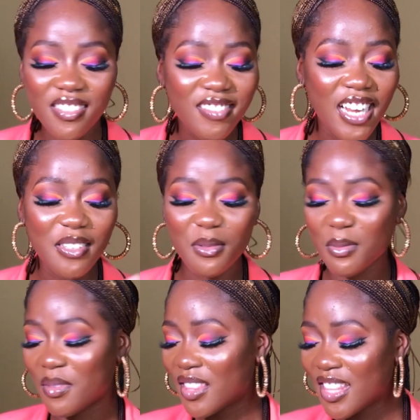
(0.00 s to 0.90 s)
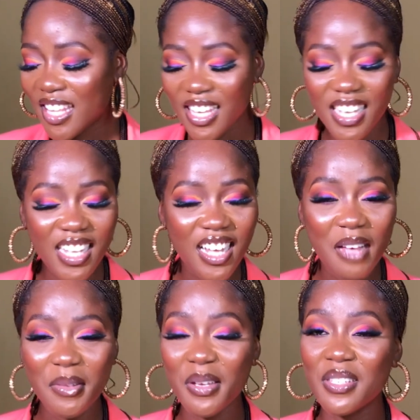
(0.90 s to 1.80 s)
trying to think, how
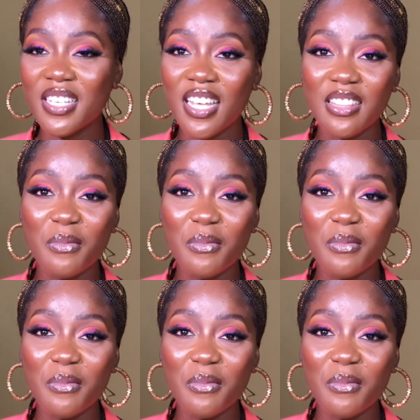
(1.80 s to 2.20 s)
am I going to get